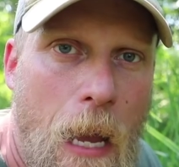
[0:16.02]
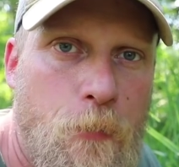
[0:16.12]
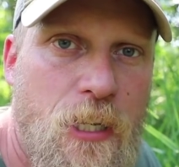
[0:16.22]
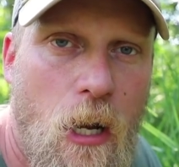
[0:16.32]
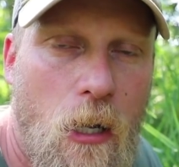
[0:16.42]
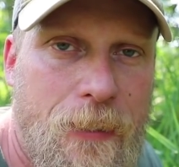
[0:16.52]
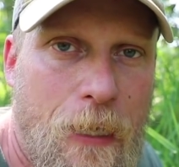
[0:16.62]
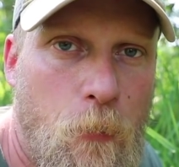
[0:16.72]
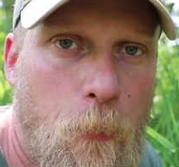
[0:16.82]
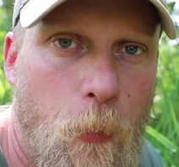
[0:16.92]
I was in
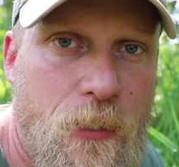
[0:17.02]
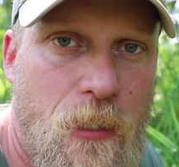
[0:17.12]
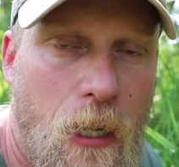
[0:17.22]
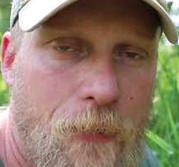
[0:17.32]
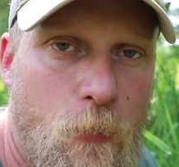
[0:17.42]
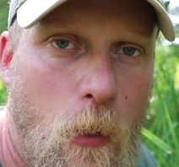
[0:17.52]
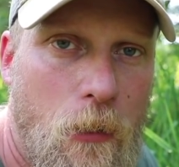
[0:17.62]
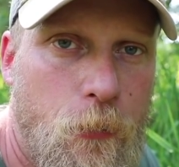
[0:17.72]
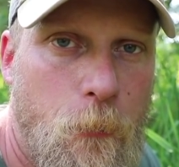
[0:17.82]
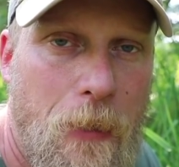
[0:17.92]
contact with poison ivy
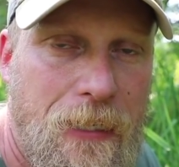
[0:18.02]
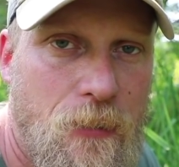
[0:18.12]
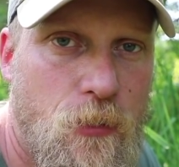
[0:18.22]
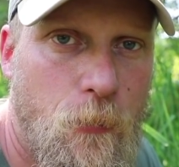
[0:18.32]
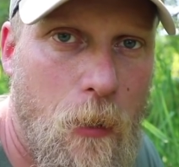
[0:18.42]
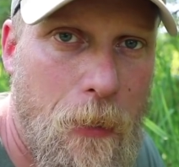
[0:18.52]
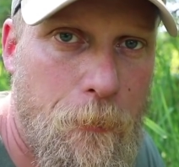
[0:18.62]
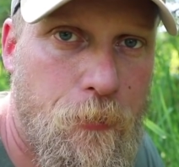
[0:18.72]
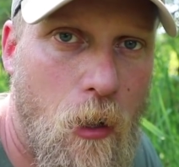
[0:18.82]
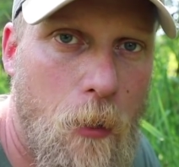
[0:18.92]
while doing maintenance around my
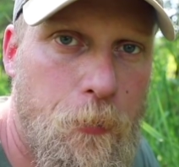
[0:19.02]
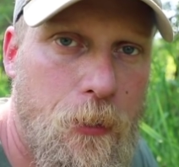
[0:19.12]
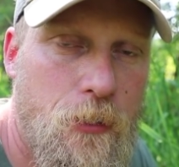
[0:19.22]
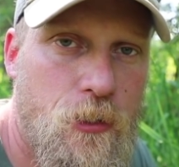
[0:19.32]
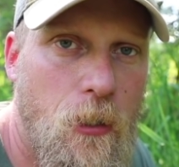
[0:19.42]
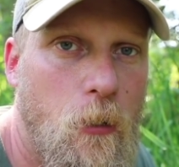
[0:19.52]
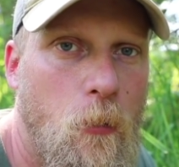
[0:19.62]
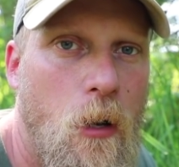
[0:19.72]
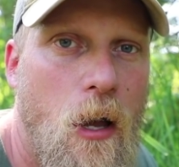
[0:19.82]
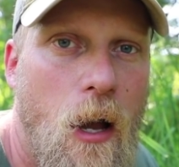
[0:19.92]
property,
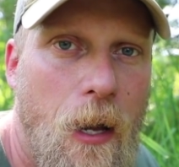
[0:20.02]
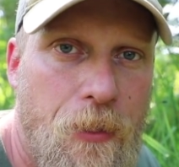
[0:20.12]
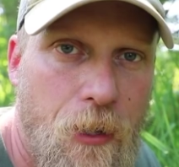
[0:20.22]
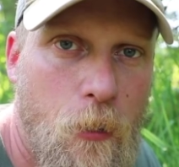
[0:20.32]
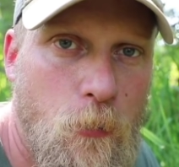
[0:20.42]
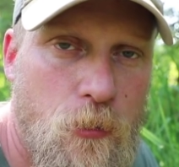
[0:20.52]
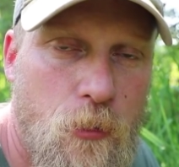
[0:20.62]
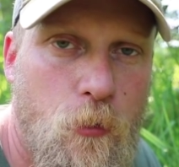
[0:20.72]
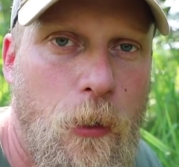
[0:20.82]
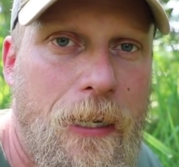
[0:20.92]
so I thought it
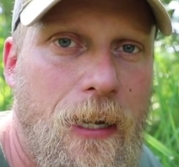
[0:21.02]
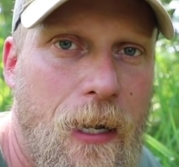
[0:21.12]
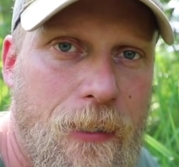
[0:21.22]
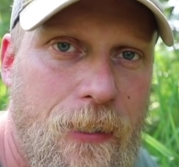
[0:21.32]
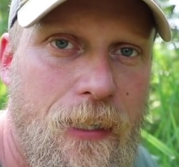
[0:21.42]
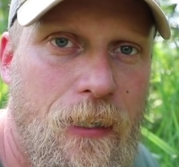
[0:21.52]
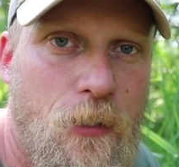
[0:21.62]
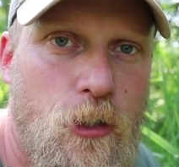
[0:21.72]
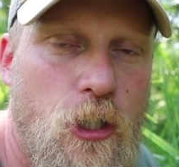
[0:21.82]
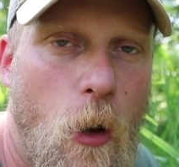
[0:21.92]
was a great idea
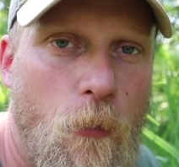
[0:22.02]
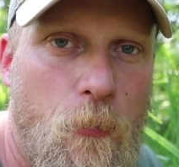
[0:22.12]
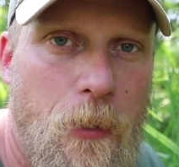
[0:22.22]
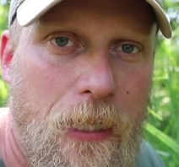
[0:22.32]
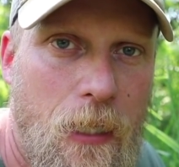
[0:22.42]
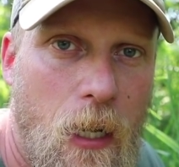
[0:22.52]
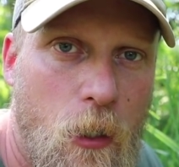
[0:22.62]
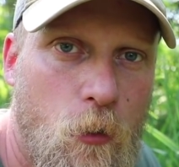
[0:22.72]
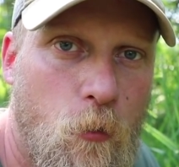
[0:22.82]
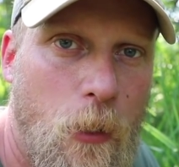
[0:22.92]
to show everybody a
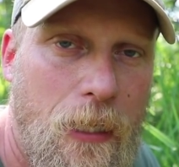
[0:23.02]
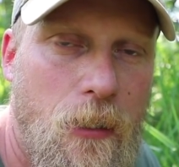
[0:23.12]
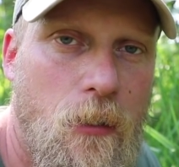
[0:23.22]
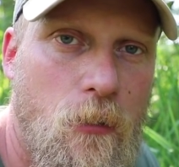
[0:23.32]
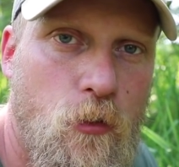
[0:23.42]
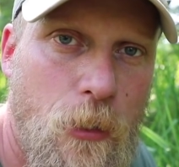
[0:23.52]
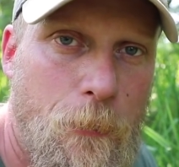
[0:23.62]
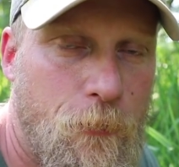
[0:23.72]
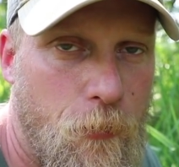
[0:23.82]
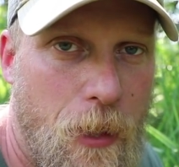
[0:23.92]
great
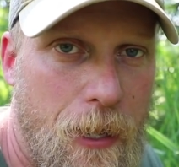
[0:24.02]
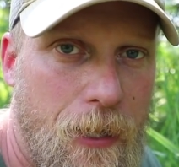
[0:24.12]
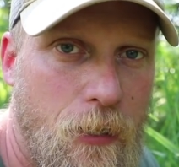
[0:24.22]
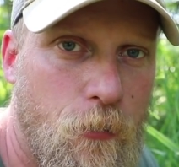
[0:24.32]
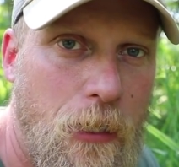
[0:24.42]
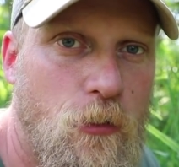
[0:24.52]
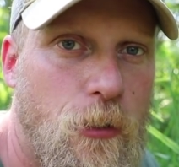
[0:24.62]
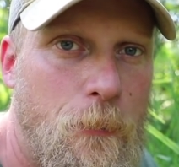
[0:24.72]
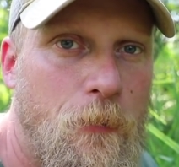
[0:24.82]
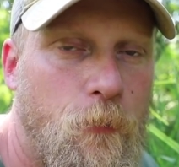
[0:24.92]
treatment for that. And a great
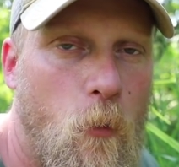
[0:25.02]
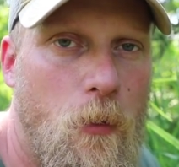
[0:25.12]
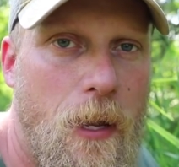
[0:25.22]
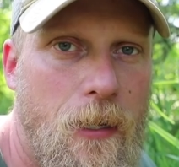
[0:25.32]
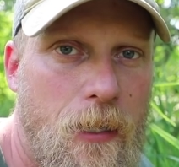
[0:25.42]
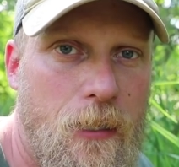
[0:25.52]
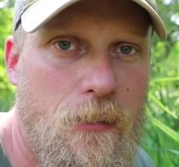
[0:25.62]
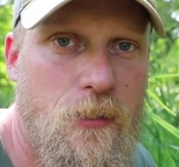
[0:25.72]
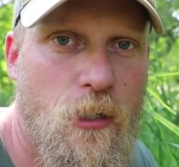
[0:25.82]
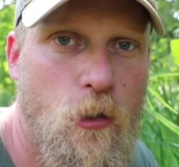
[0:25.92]
treatment for that
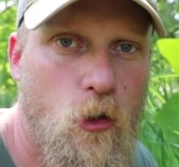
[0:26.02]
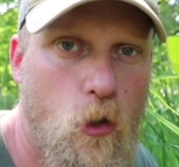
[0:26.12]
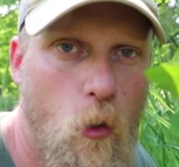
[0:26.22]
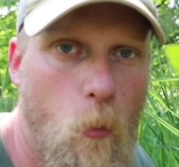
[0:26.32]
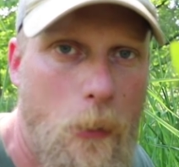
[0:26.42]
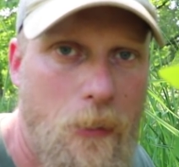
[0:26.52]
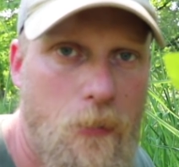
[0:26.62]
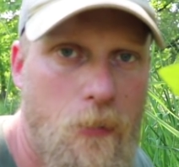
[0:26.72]
is jewelweed,